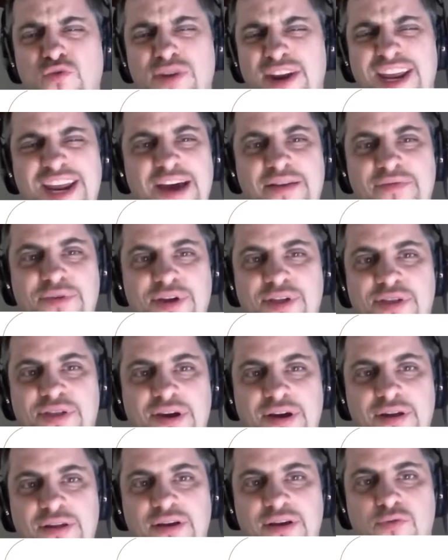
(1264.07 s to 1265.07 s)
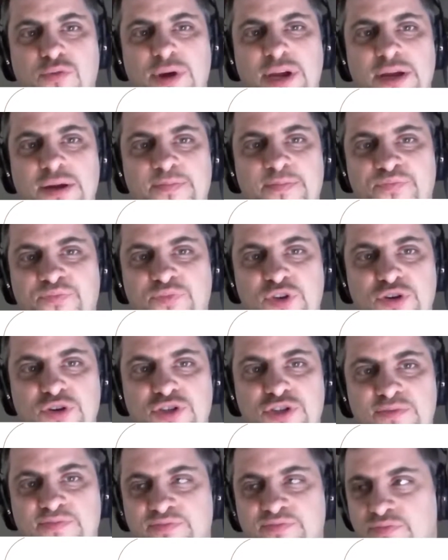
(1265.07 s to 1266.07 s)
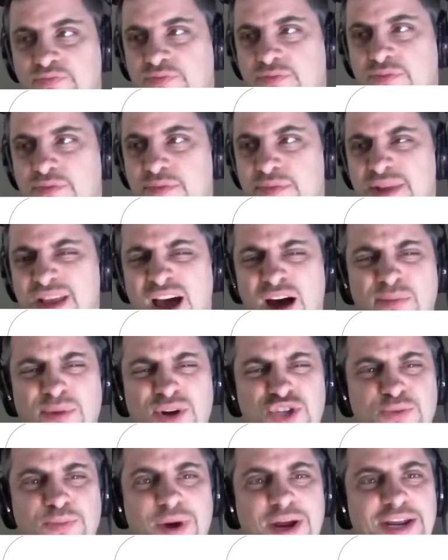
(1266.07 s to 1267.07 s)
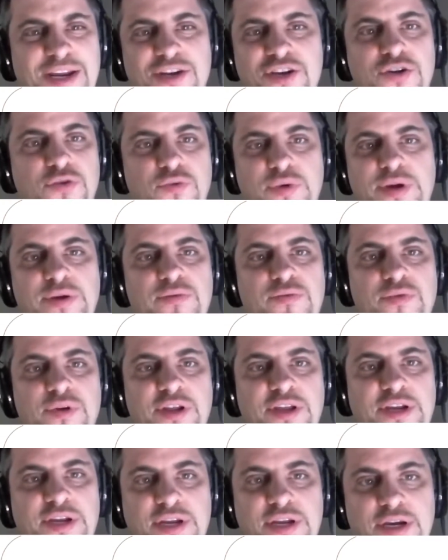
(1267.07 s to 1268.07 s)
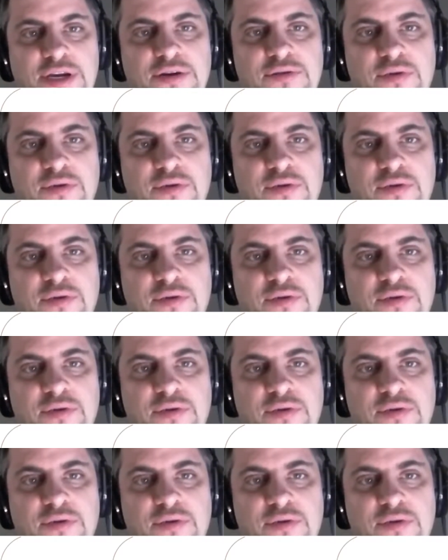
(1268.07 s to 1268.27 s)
need everything. Like how much money do we really need?